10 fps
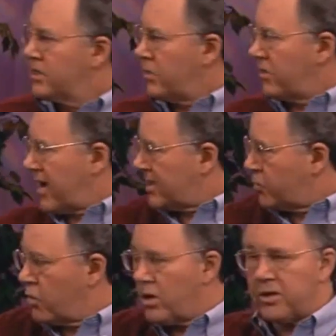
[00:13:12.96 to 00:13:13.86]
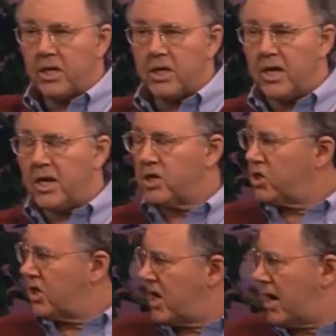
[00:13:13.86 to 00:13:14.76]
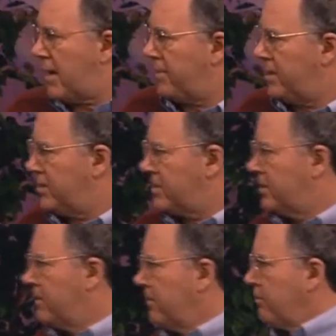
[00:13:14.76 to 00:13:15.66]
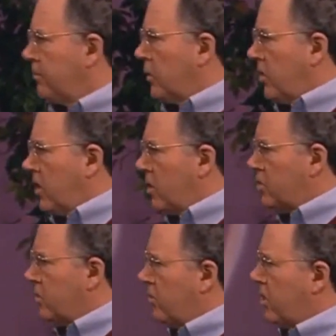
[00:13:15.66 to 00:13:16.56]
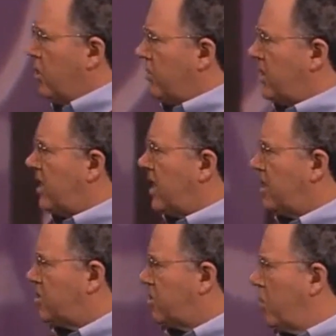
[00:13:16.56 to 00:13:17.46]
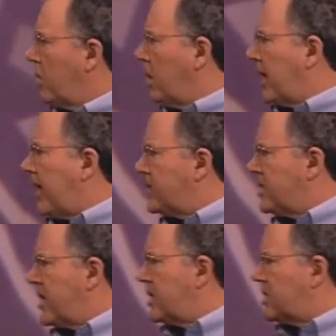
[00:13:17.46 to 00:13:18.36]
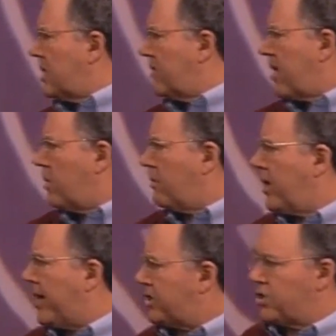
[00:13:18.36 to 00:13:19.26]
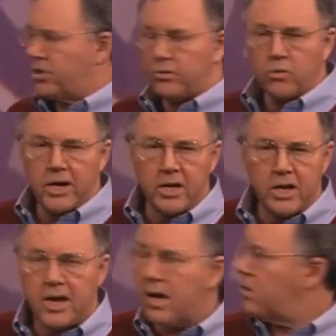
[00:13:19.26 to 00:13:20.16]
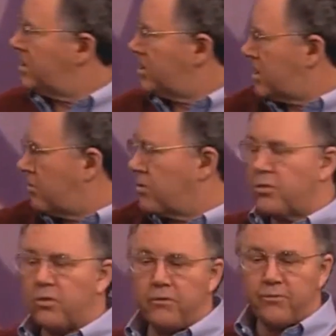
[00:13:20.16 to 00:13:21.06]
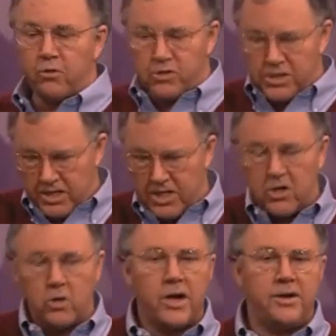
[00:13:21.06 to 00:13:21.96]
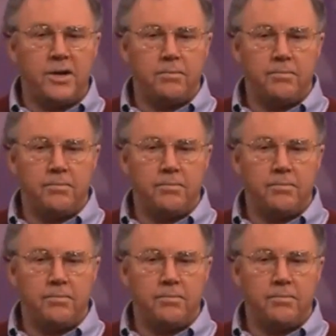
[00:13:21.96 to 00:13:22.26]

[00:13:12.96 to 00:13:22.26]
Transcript: So that's where the connection happens. We also know that he has total assets of how much? Right now, December 31st, year ended.